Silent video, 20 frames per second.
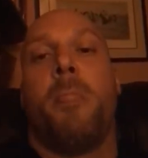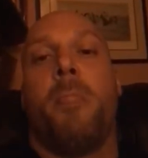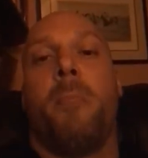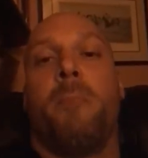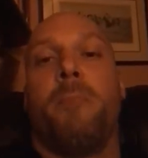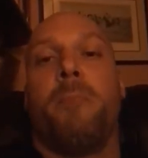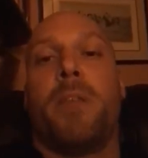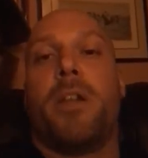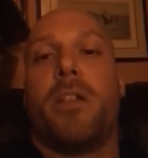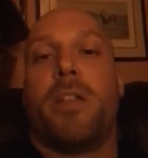
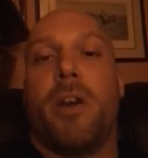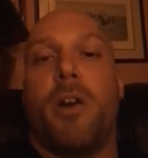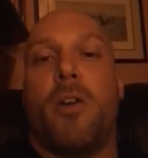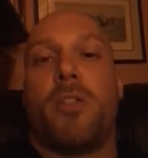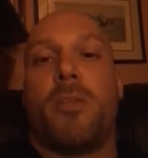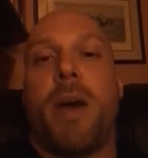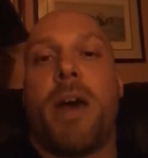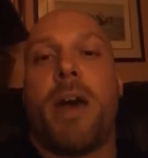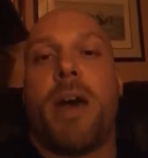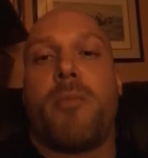You know, they hold the
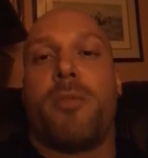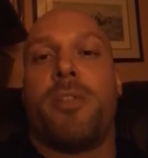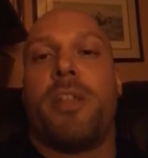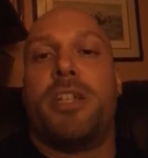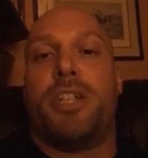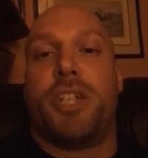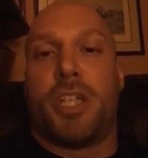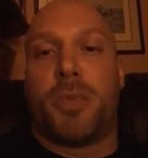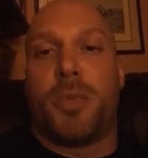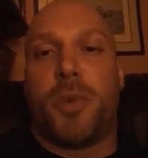paddle,
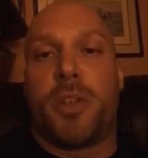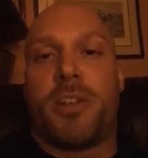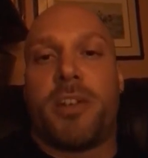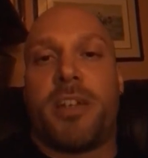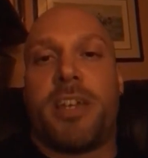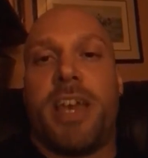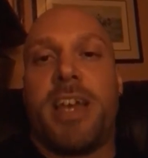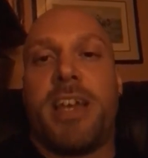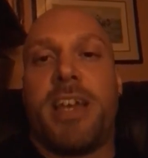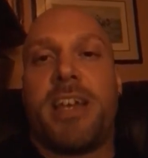just work their
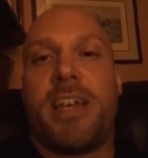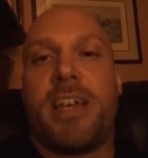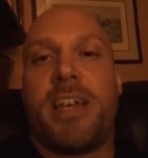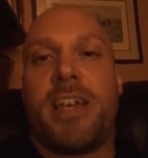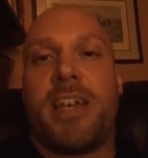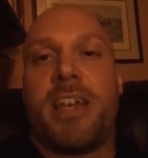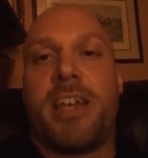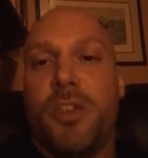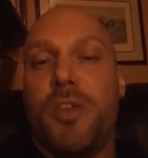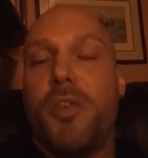kick.
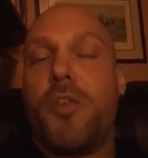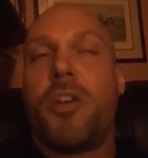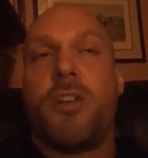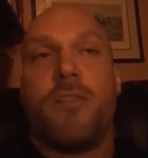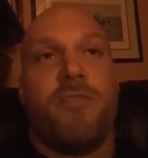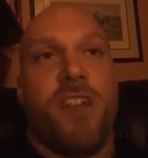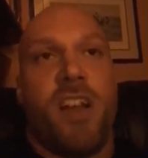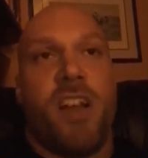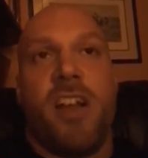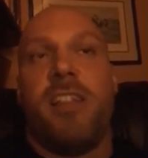You could
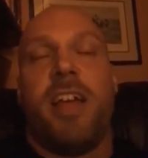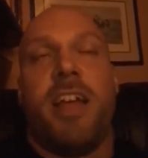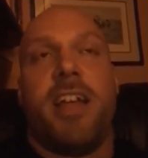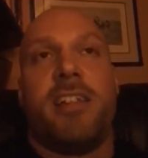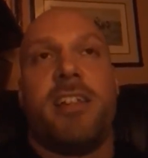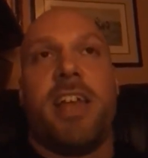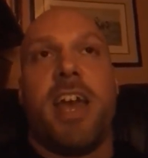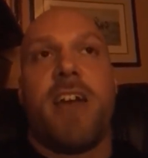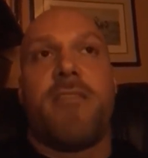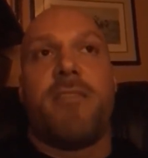very
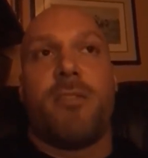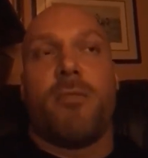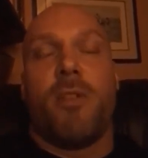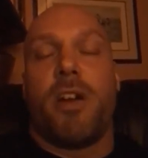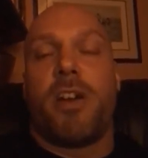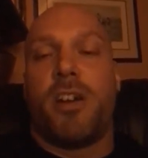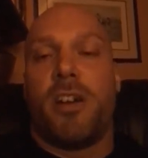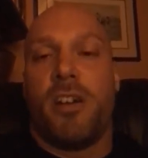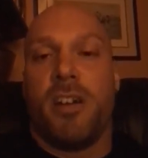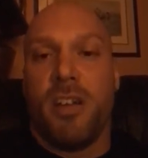likely have a
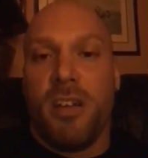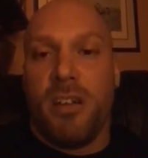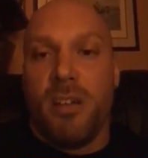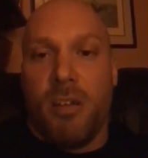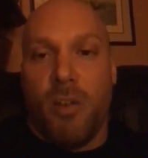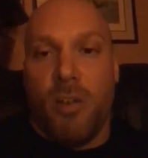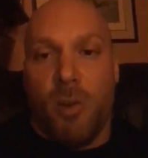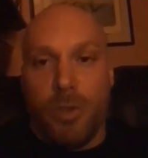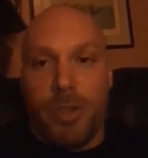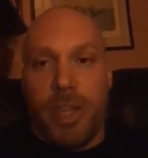runner
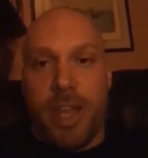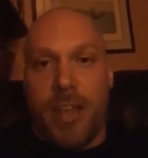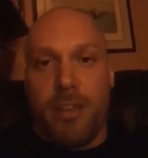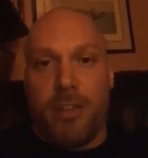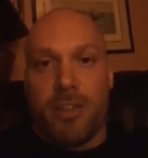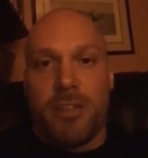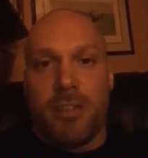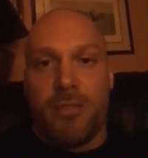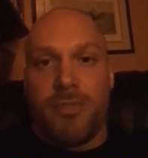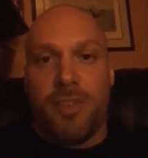hold the
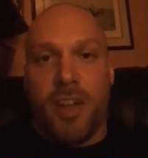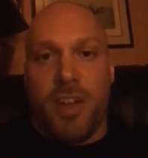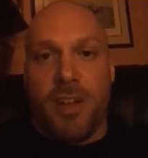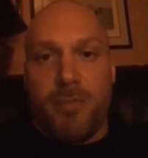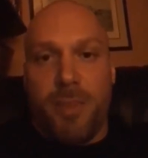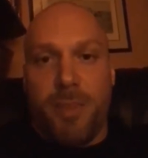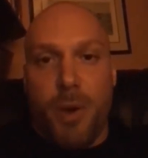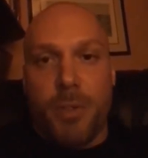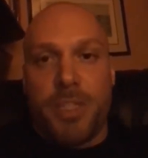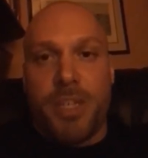handles in front,
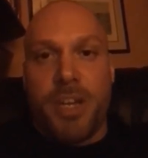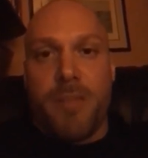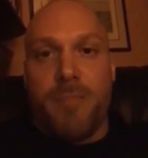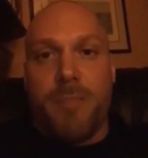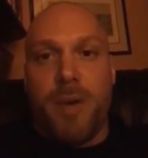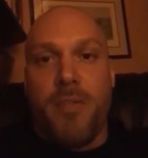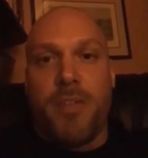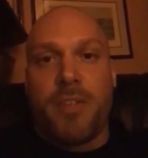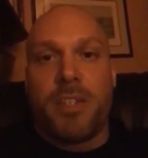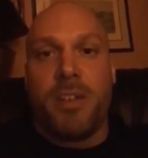posterior
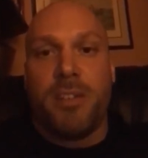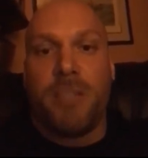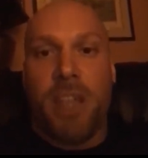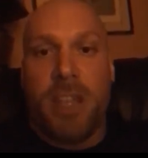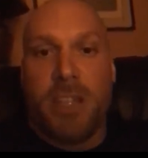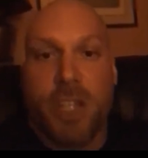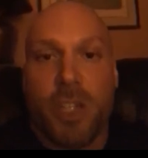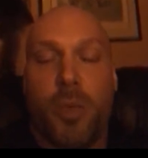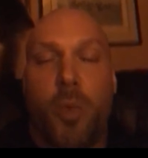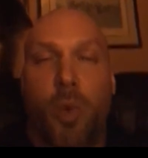pelvic tilt, and
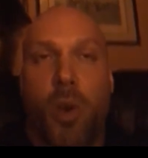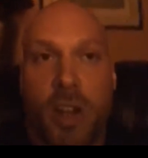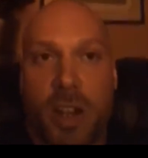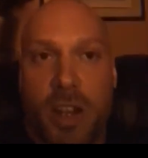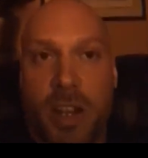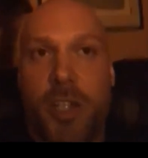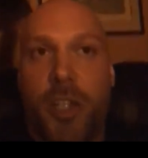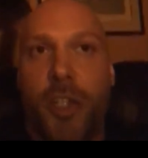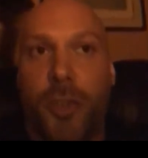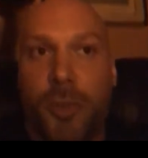just work on
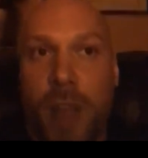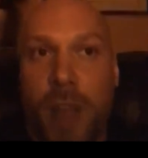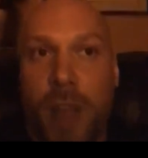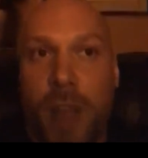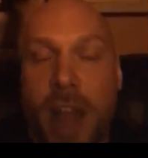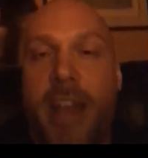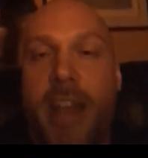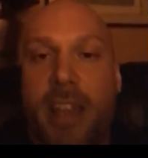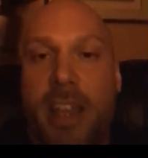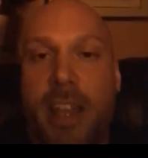his
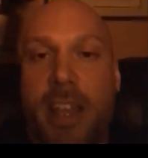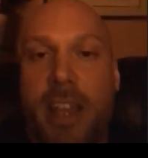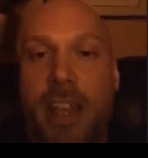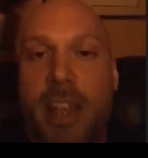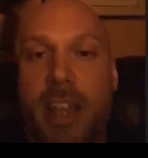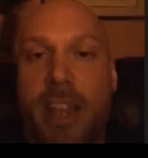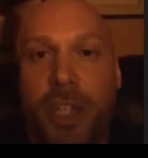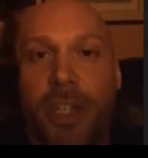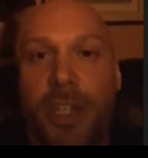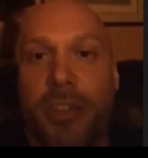stride in
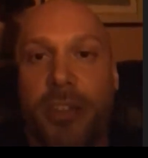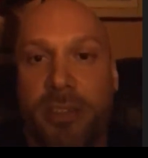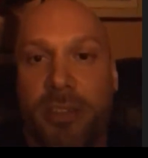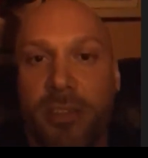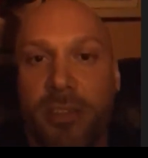that position.